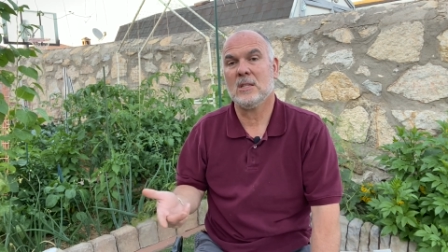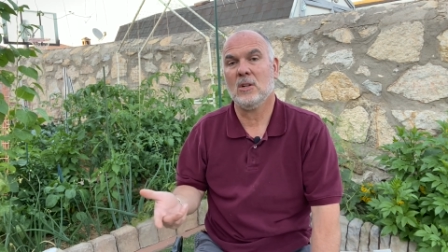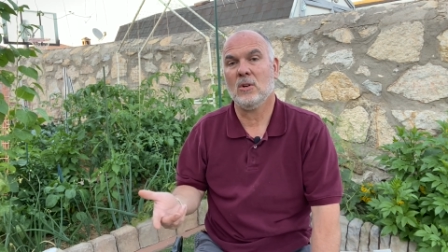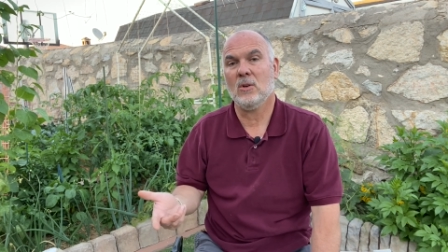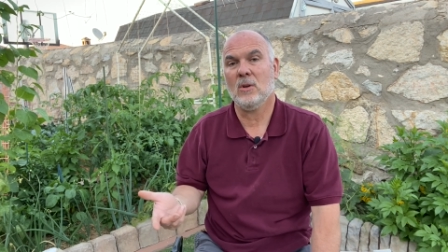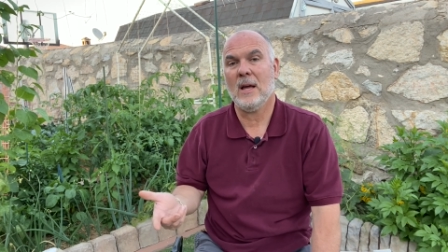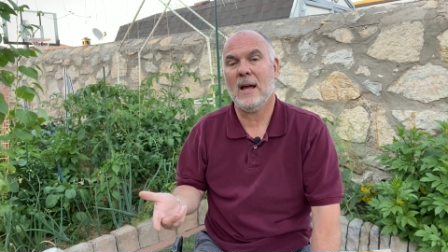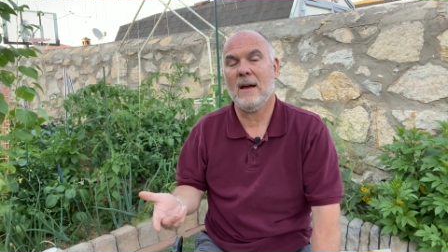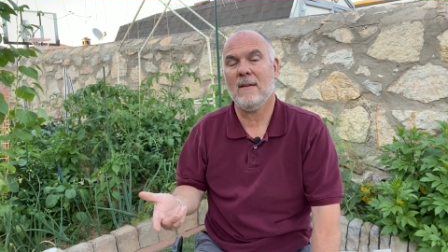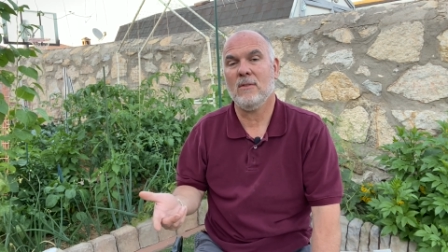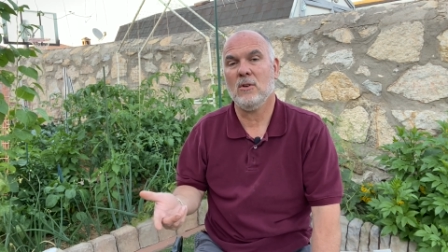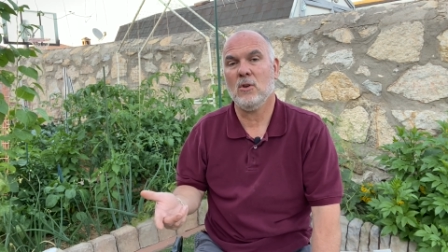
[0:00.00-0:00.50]
It'll
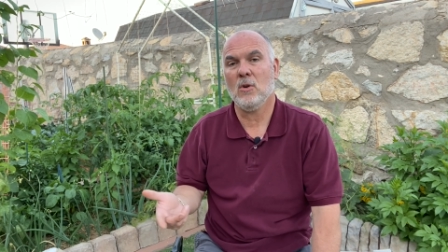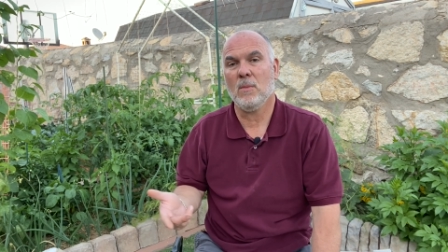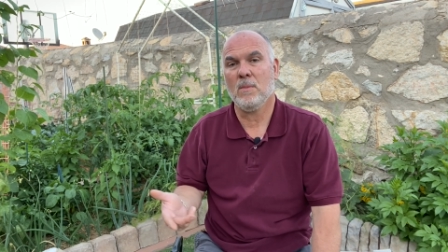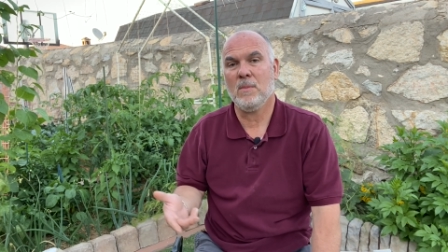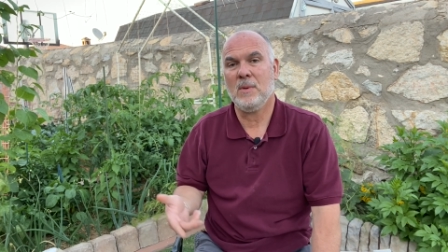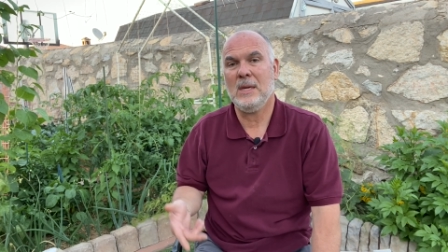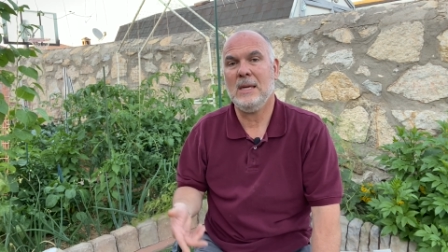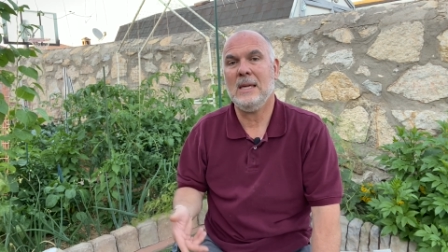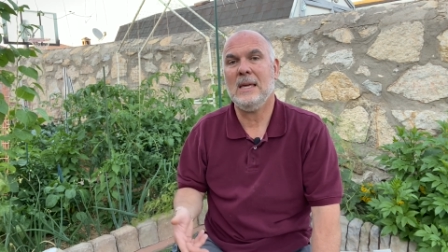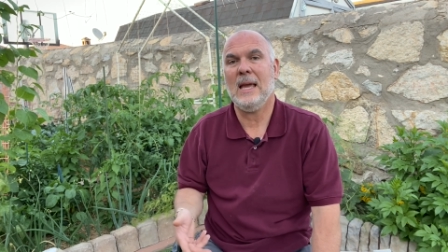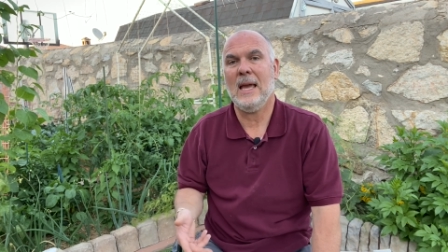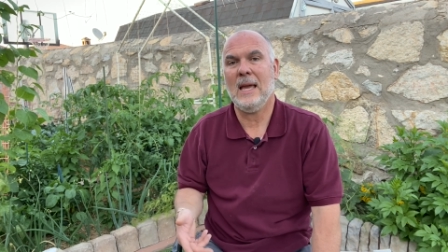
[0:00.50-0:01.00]
have your
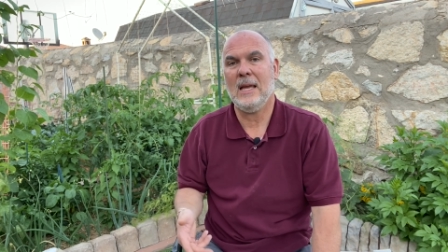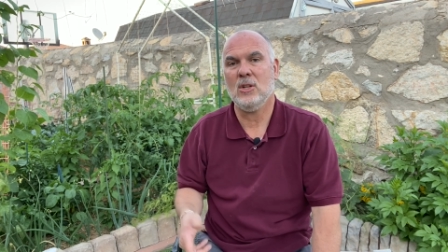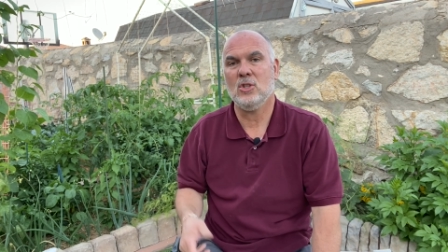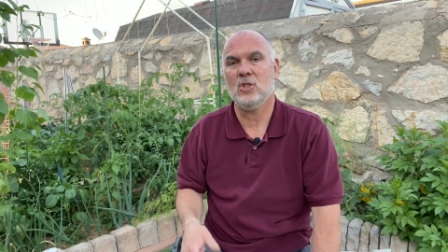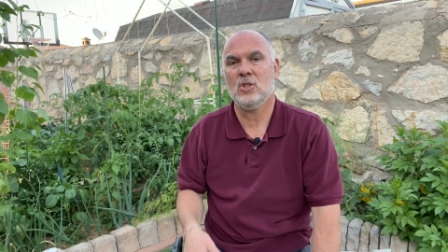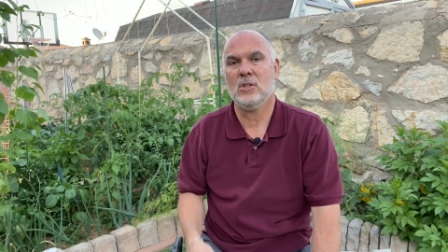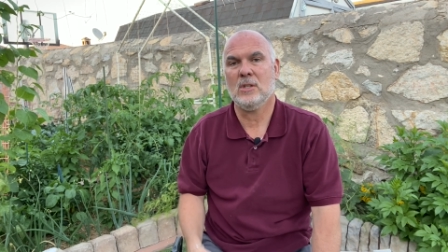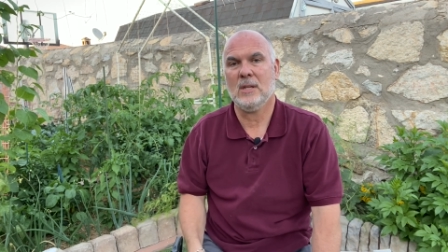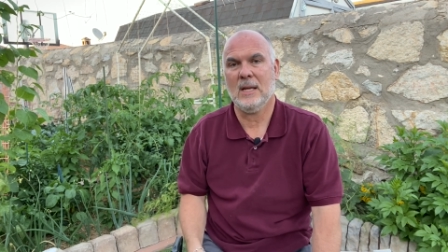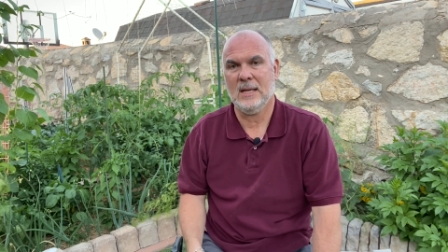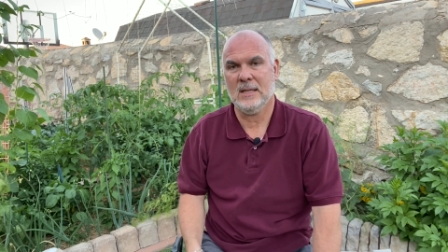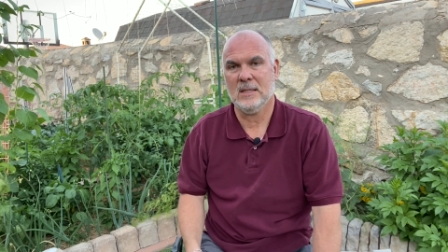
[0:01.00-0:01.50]

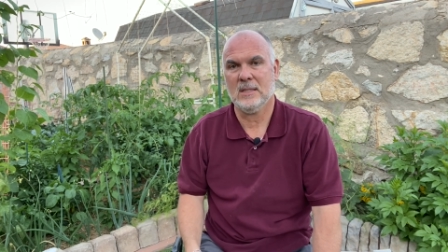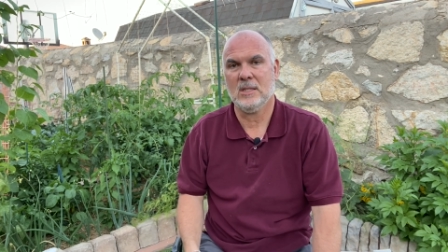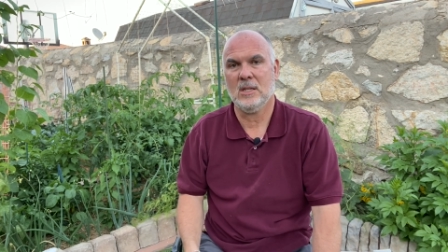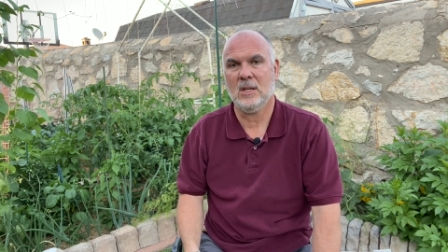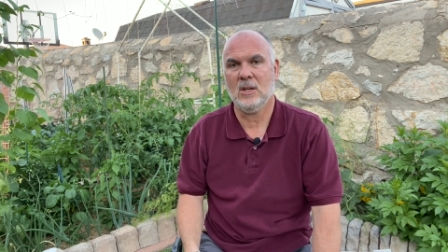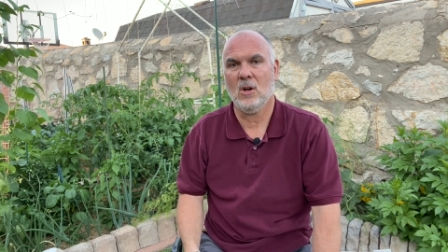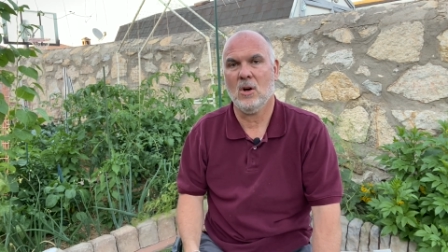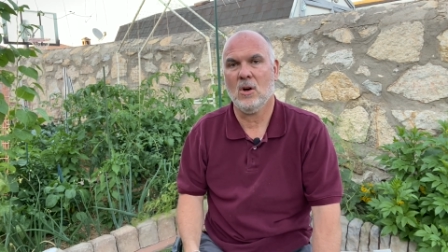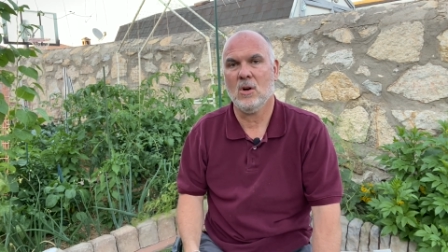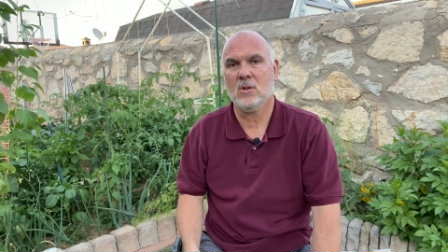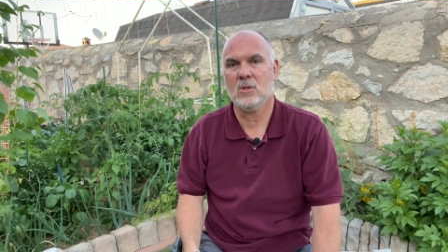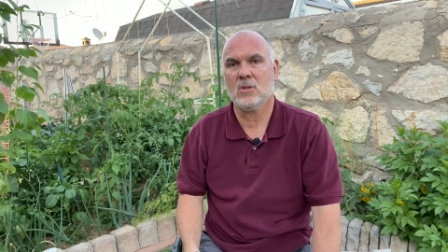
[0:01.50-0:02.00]
pH tested
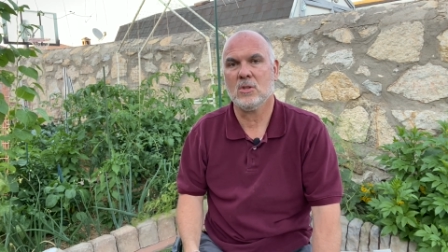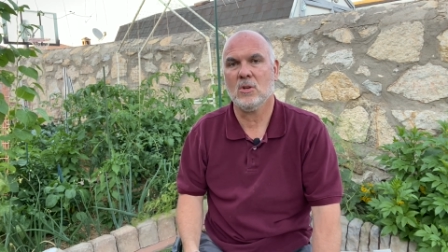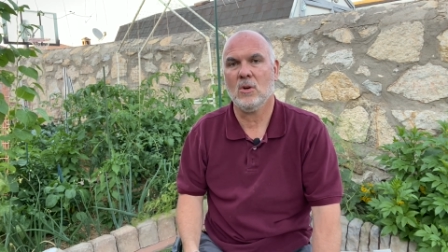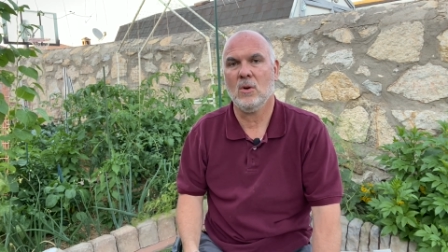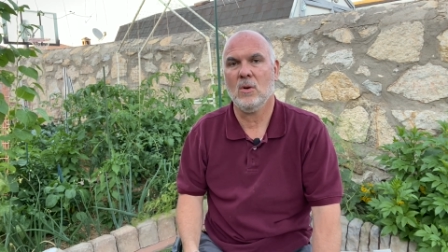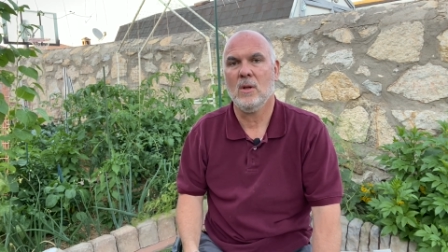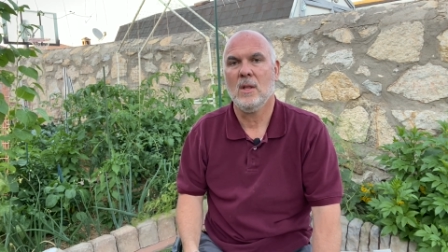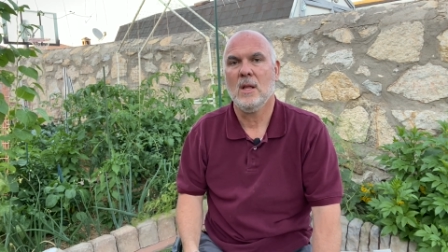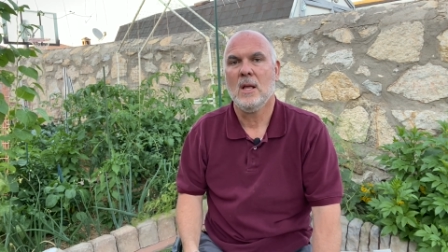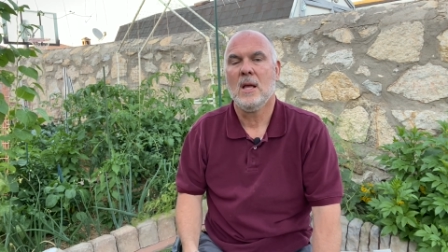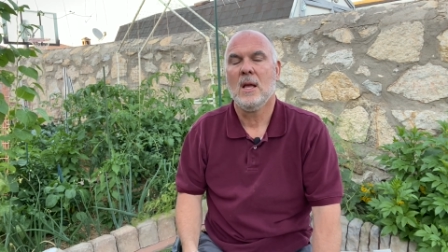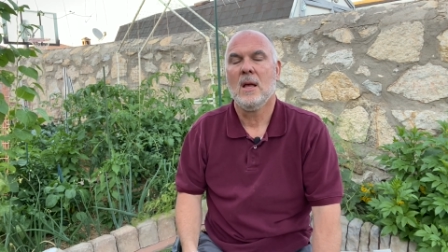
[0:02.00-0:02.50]
also.